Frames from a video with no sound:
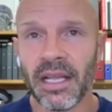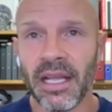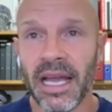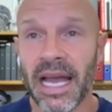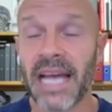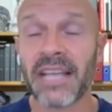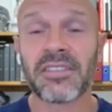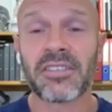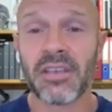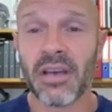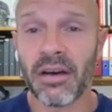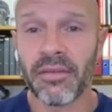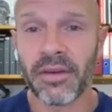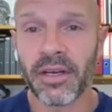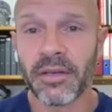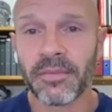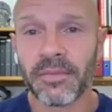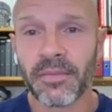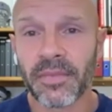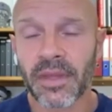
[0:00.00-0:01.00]
as cover.
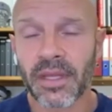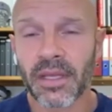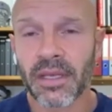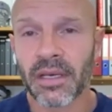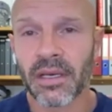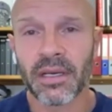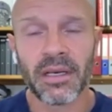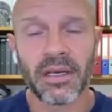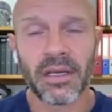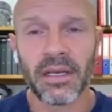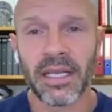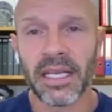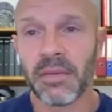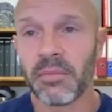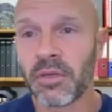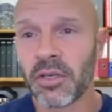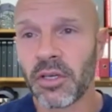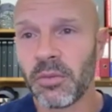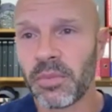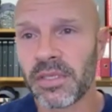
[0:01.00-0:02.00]
Liam
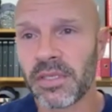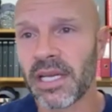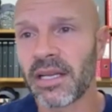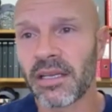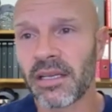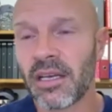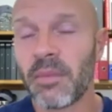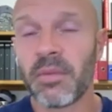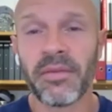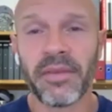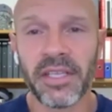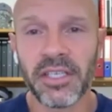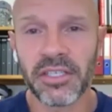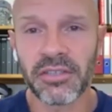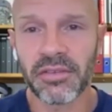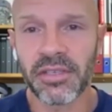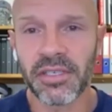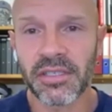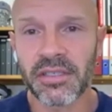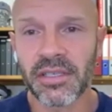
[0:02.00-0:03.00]
Cooper's had a couple of
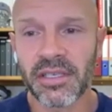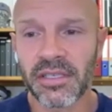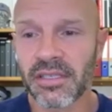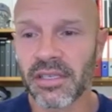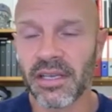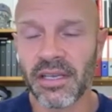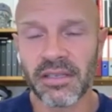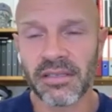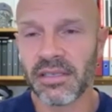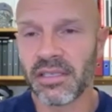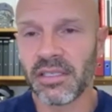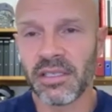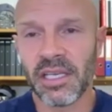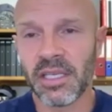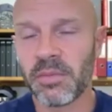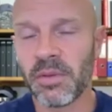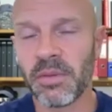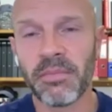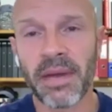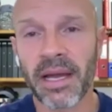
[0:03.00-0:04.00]
injuries this season. He's
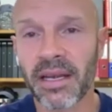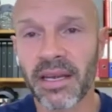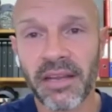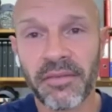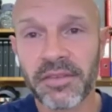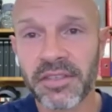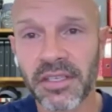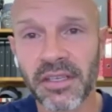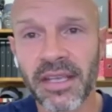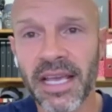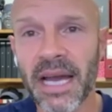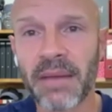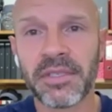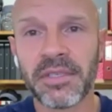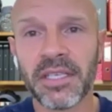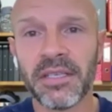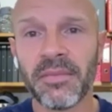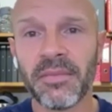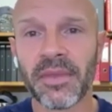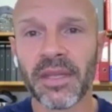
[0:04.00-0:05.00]
been magnificent
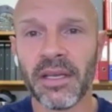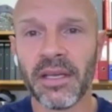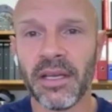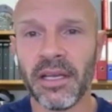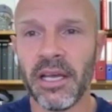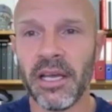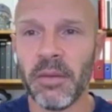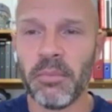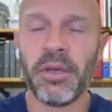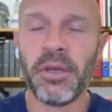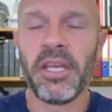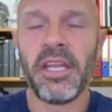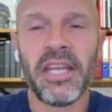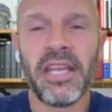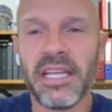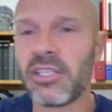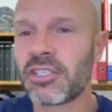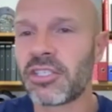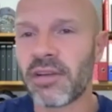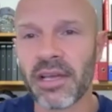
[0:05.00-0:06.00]
captain, but you
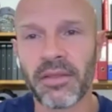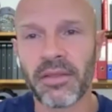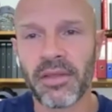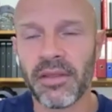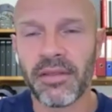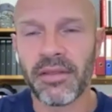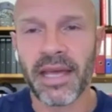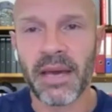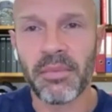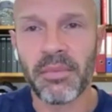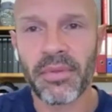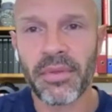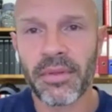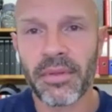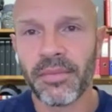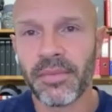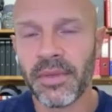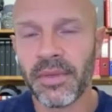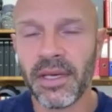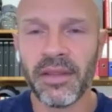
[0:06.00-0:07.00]
need strength in depth
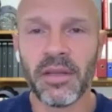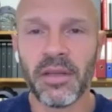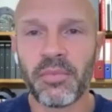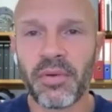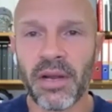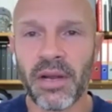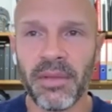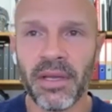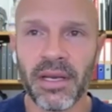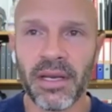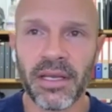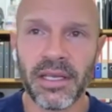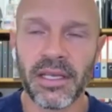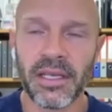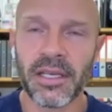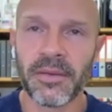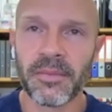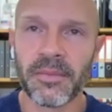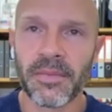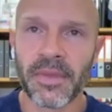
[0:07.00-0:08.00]
in the Premier League.
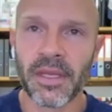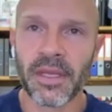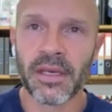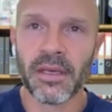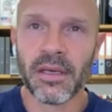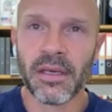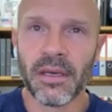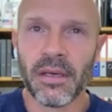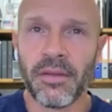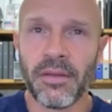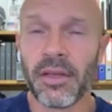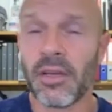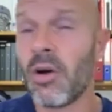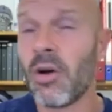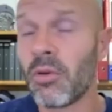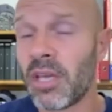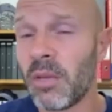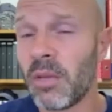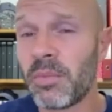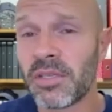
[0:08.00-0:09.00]
The
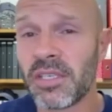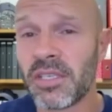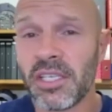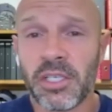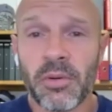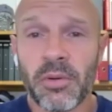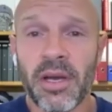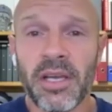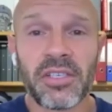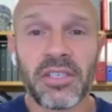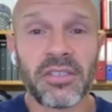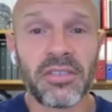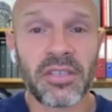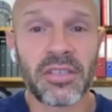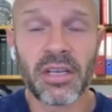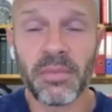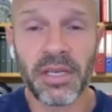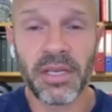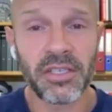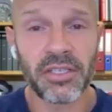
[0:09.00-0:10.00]
goalkeeper situation is
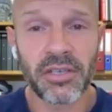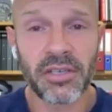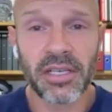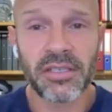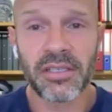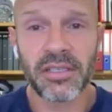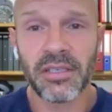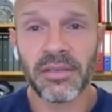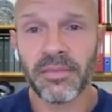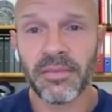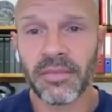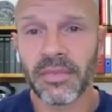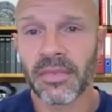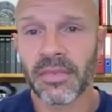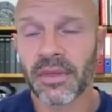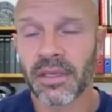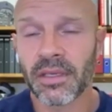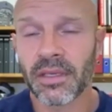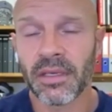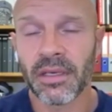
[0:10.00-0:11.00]
going to be interesting.
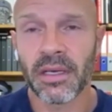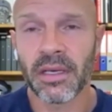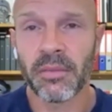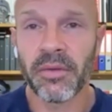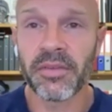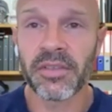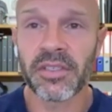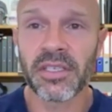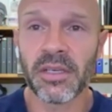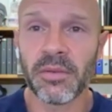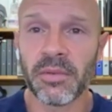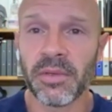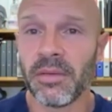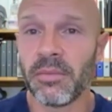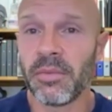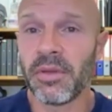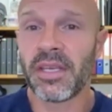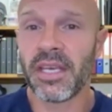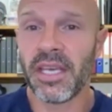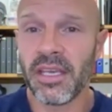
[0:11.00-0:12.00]
Obviously,
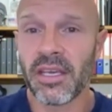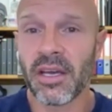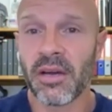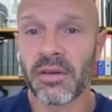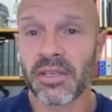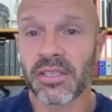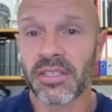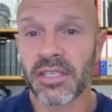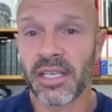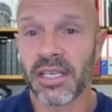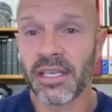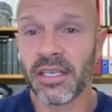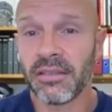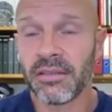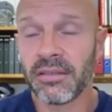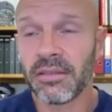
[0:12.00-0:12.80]
with Kiko Casilla,